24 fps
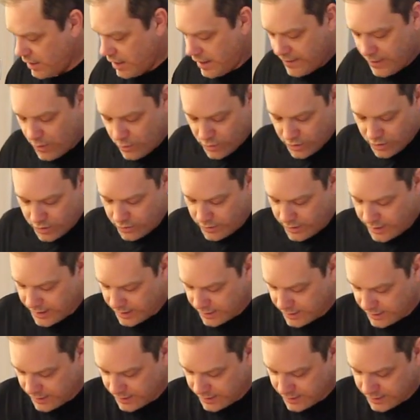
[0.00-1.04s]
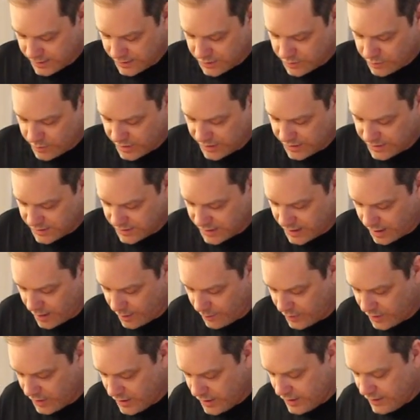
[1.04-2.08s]
And then we'll go ahead and get these minced
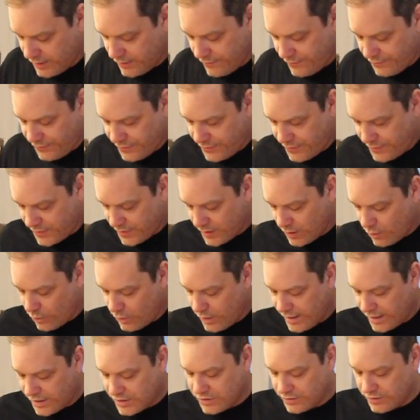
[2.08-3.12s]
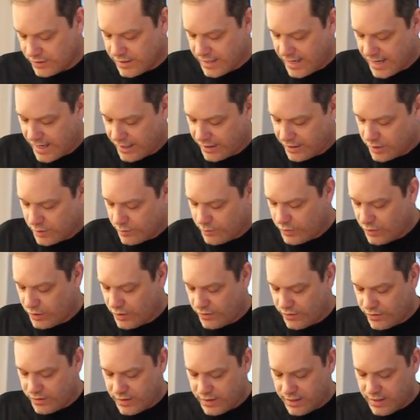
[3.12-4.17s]
up. We're actually not going to
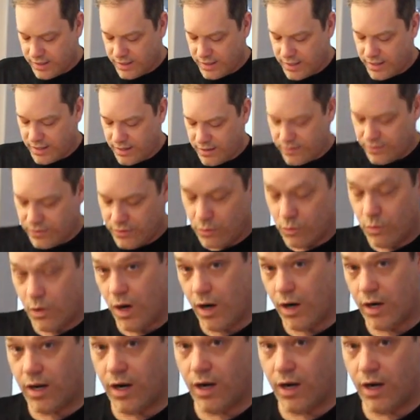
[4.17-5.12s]
put the raw